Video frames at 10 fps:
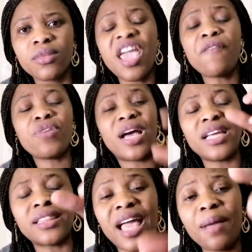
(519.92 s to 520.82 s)
If you are
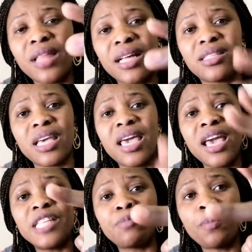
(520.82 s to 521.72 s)
the type that you
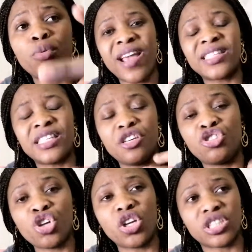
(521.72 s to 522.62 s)
hate people that's in the
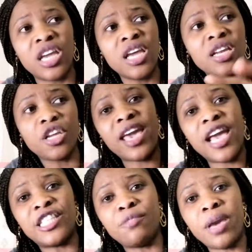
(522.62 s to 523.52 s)
church, this
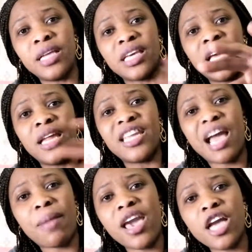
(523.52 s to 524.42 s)
age mate, they
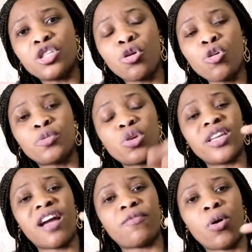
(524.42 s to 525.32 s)
are my age group, so
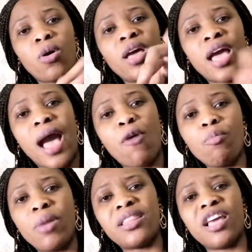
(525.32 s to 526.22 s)
therefore I will
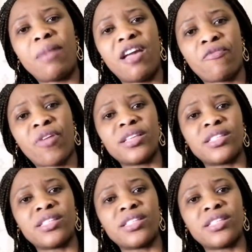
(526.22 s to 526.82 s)
make them my friends.